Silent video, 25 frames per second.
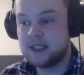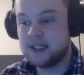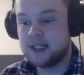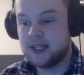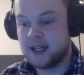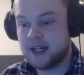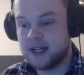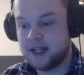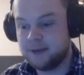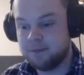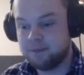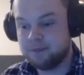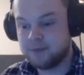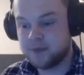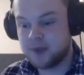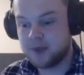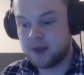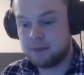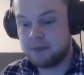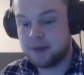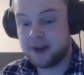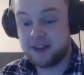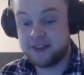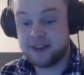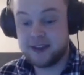
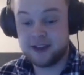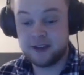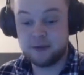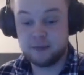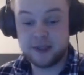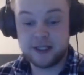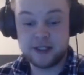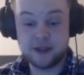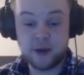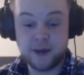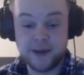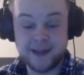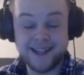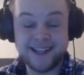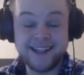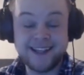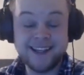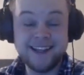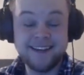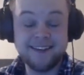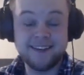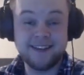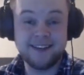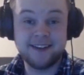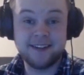but I think it'd be quite
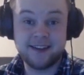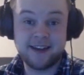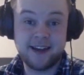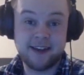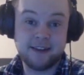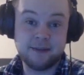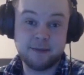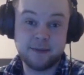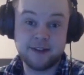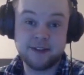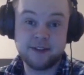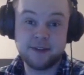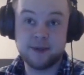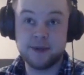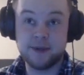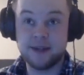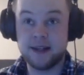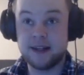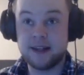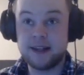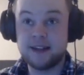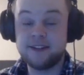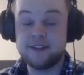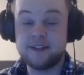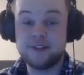easy to get them to at
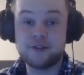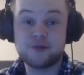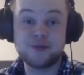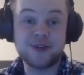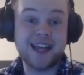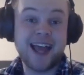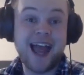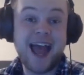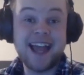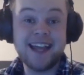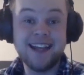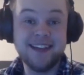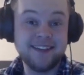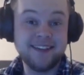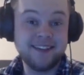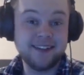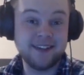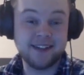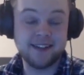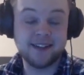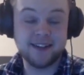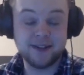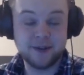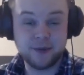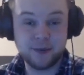least 380